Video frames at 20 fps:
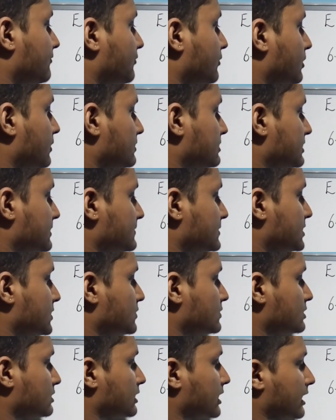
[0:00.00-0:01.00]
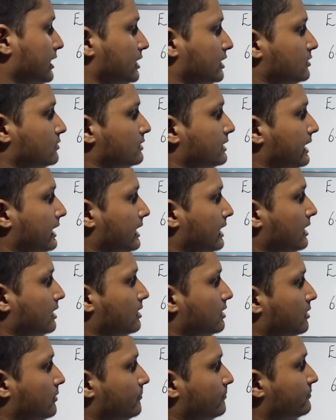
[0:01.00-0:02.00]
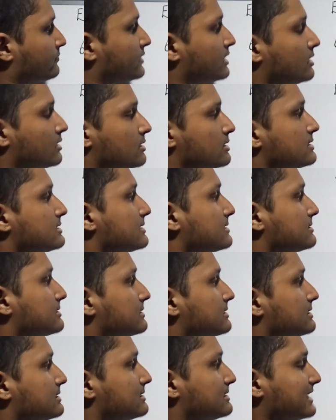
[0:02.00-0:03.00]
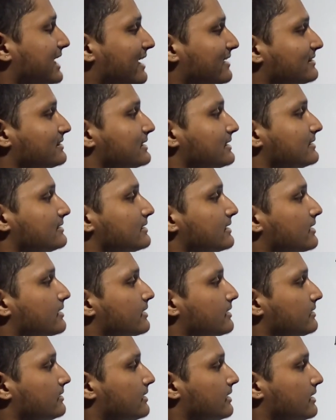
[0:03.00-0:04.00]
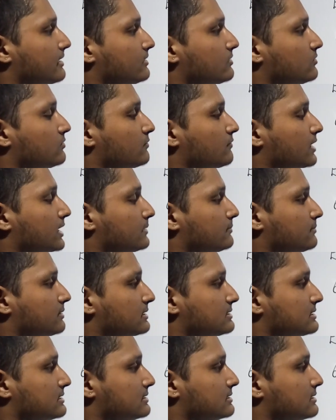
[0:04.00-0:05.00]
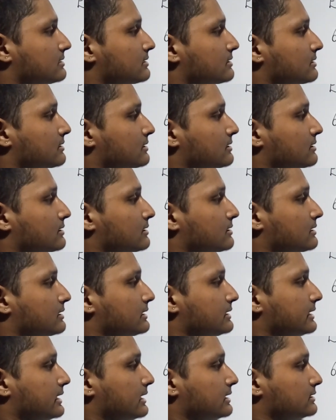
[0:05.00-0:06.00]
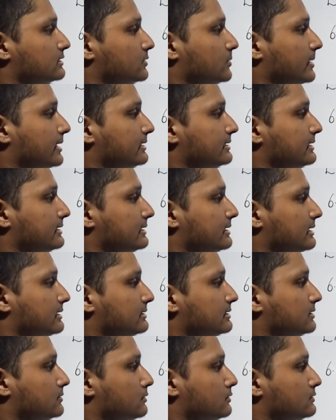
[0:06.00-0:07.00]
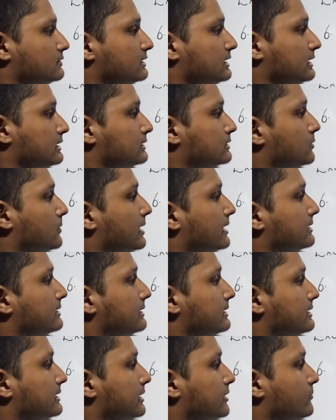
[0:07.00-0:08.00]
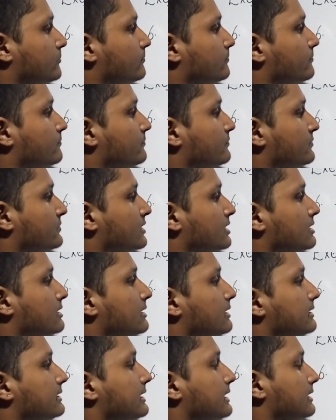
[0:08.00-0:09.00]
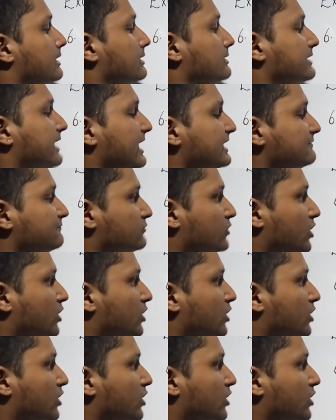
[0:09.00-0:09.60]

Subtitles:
For substitution I need to take, since it is tan theta and I know 1 plus tan square theta is equal to sec square theta, taking that